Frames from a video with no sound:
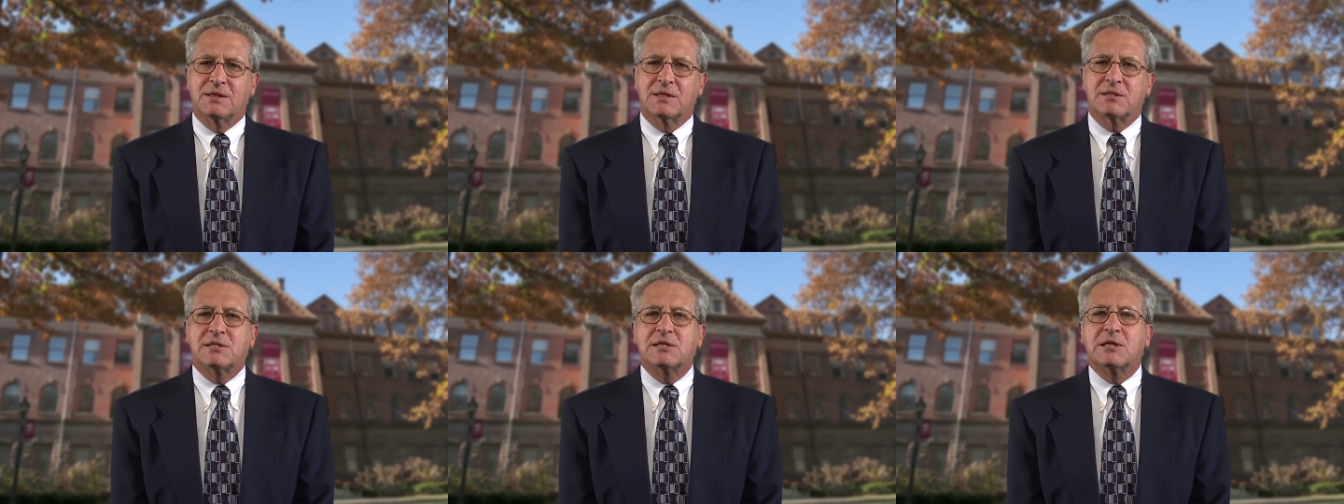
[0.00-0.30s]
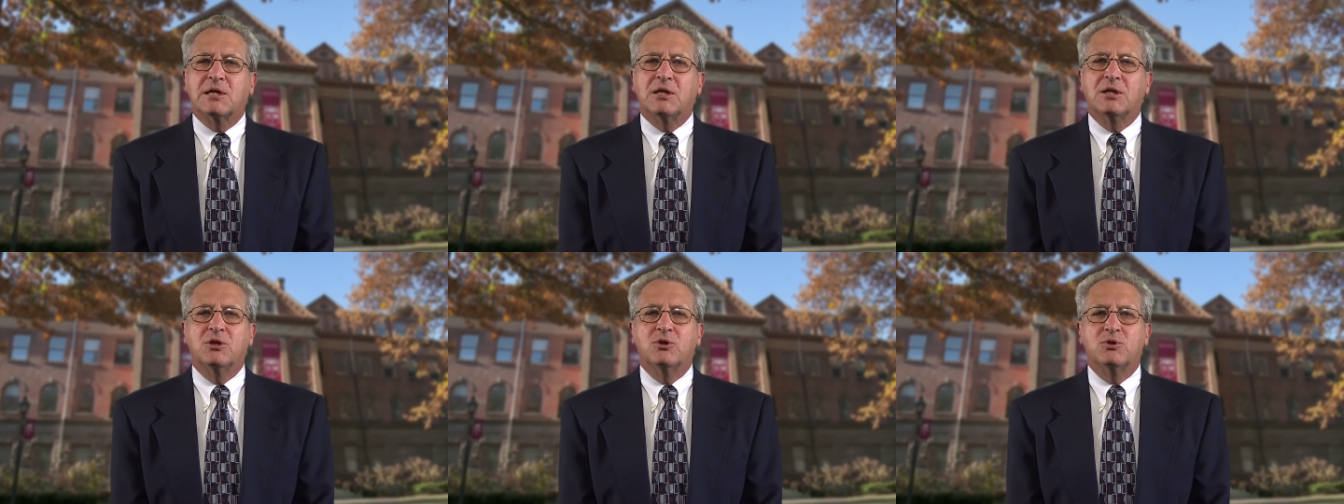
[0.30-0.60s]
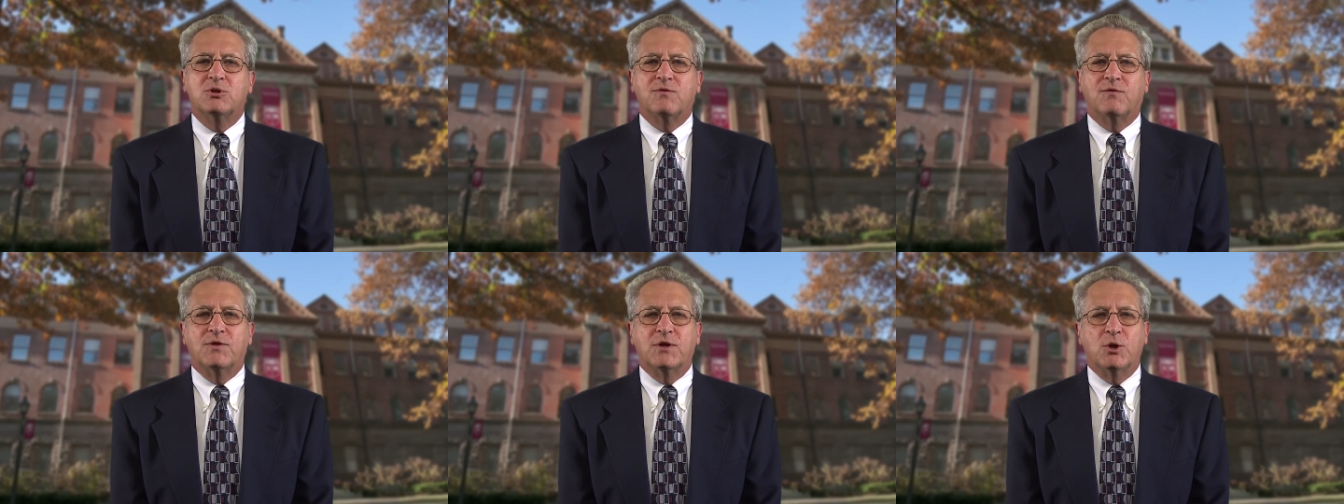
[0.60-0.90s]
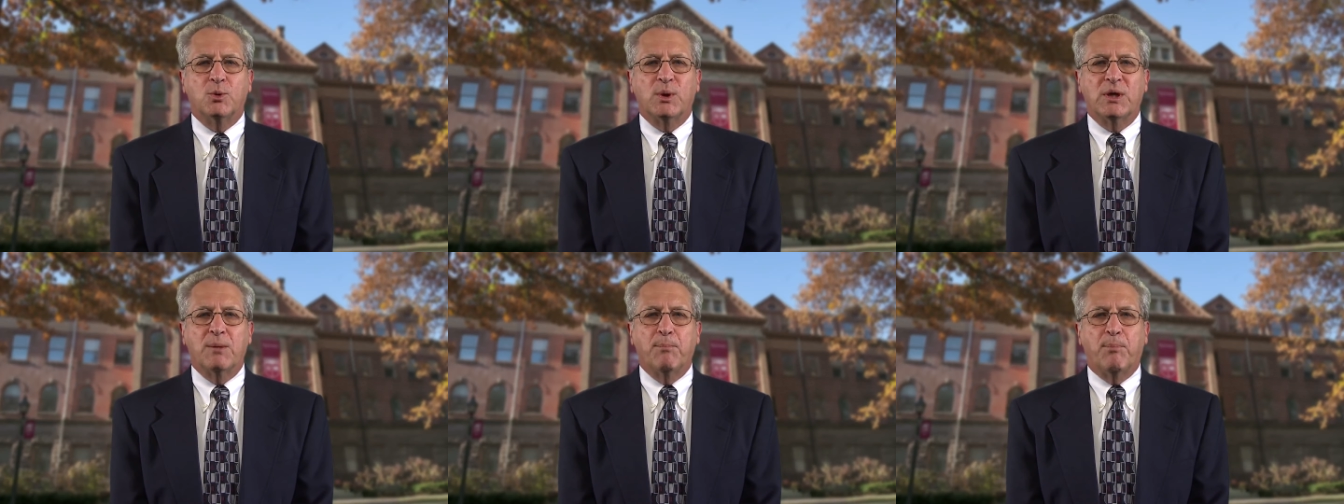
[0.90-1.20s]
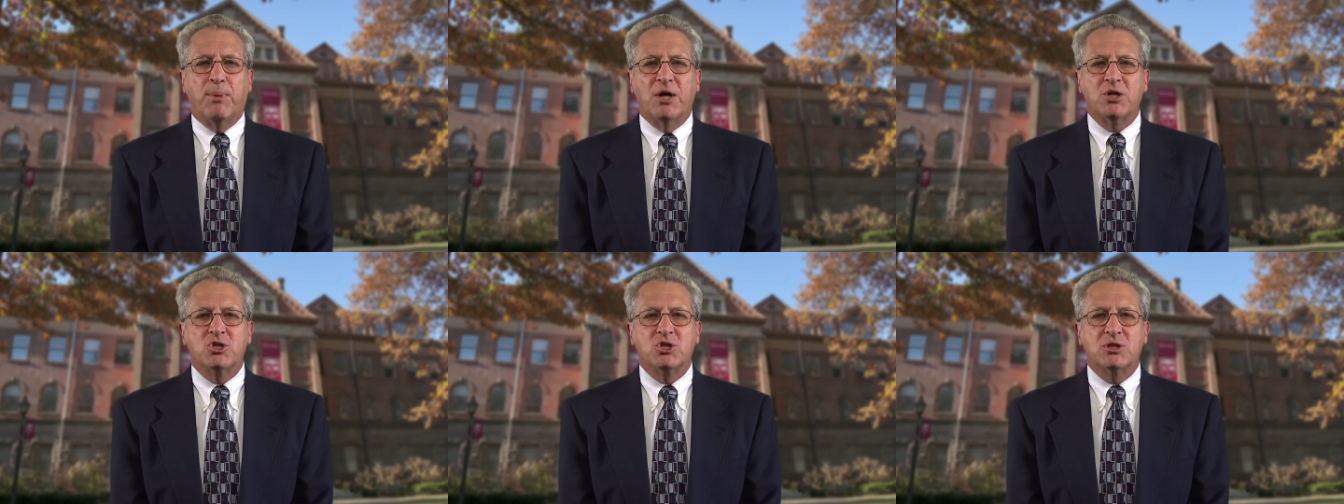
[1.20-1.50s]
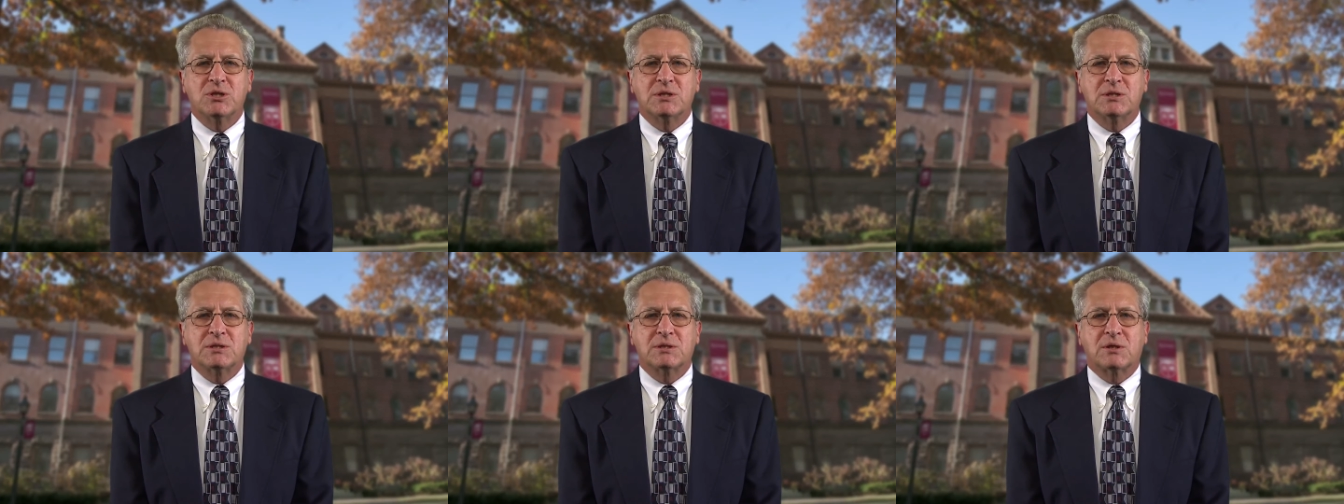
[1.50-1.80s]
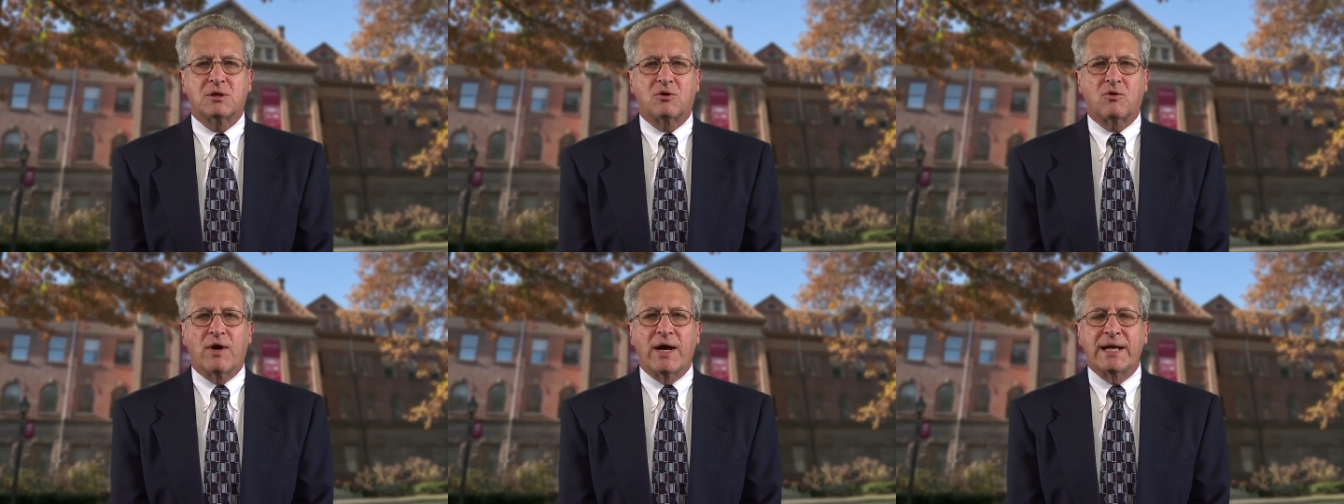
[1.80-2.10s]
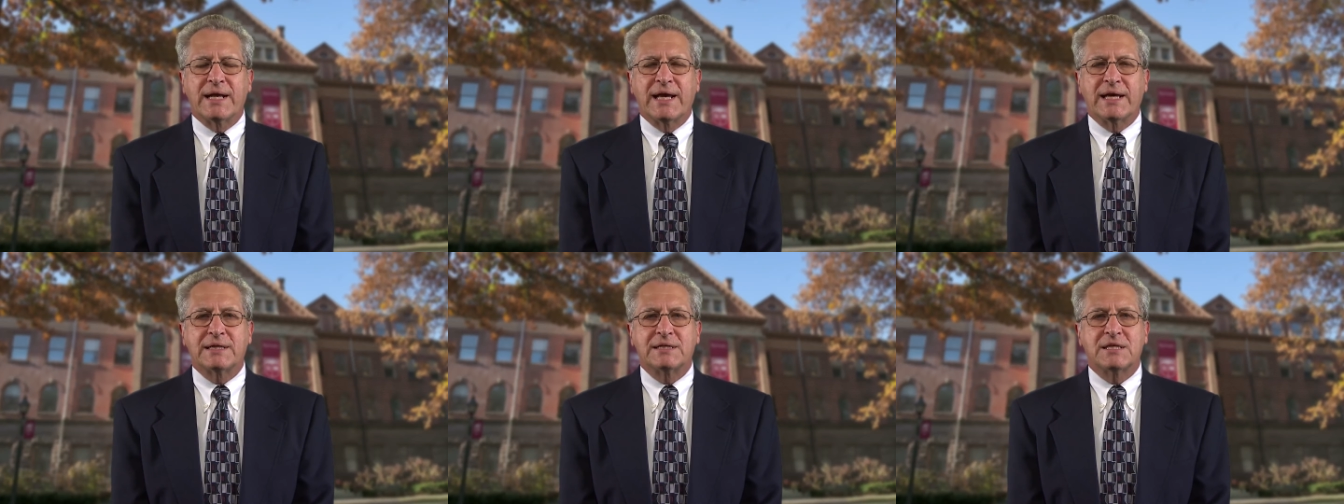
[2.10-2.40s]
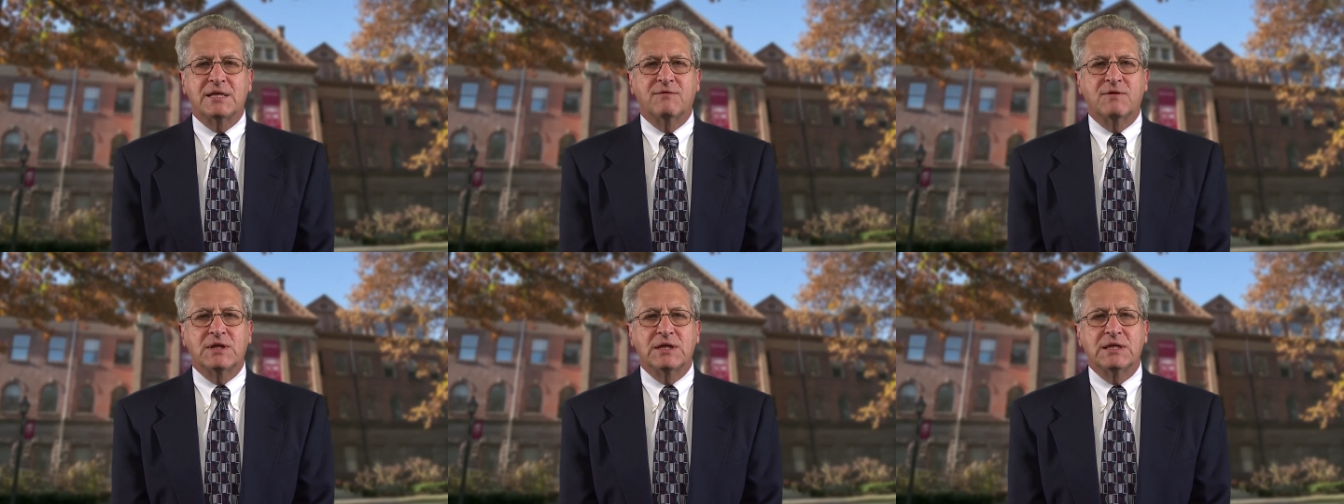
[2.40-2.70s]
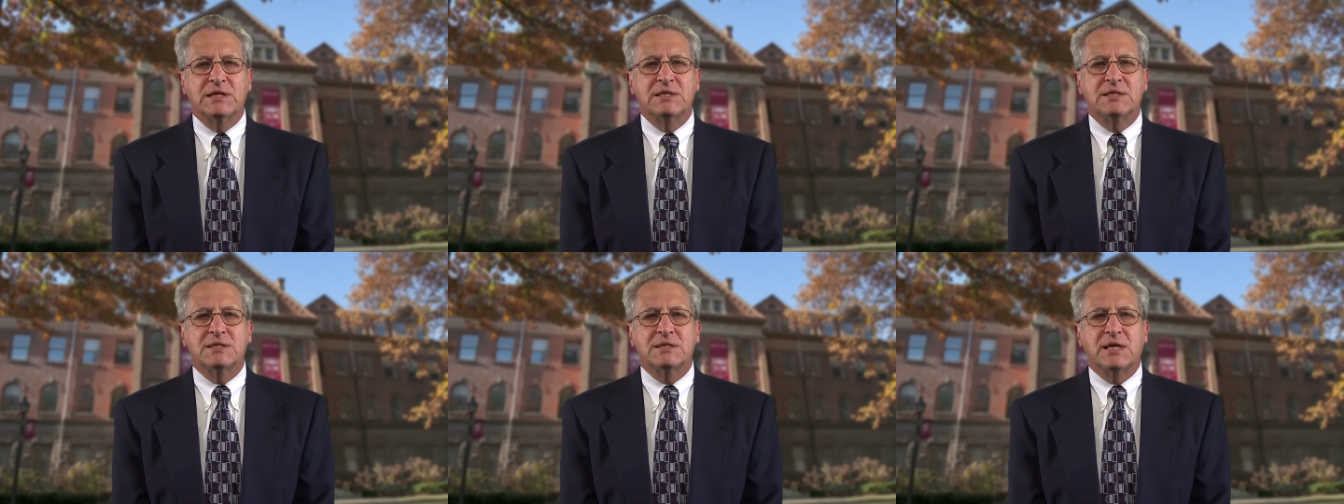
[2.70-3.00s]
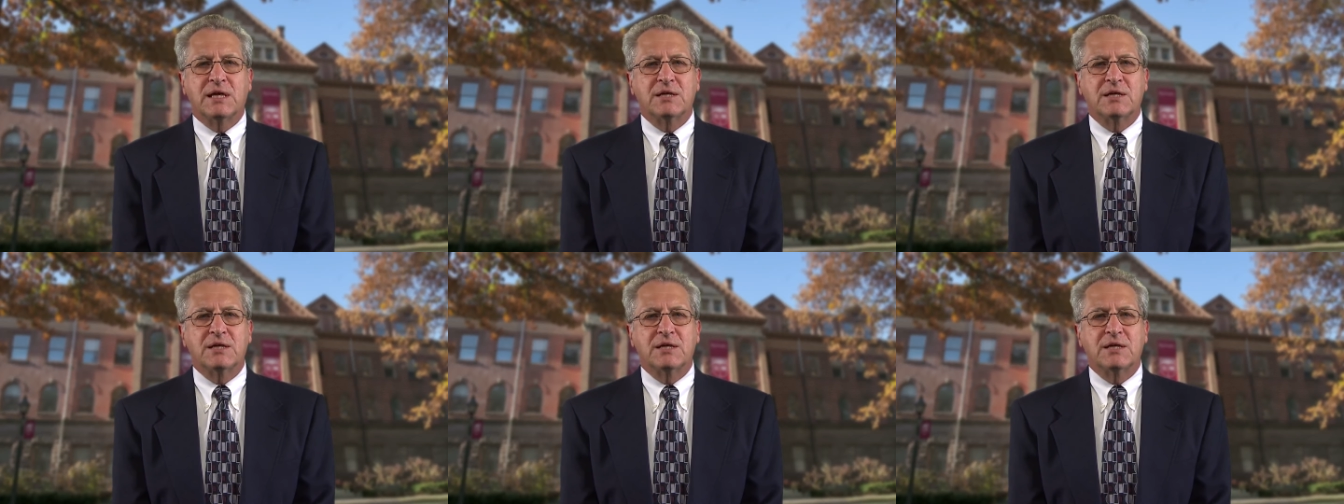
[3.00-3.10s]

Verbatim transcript: this includes viewing budgets, grant activities,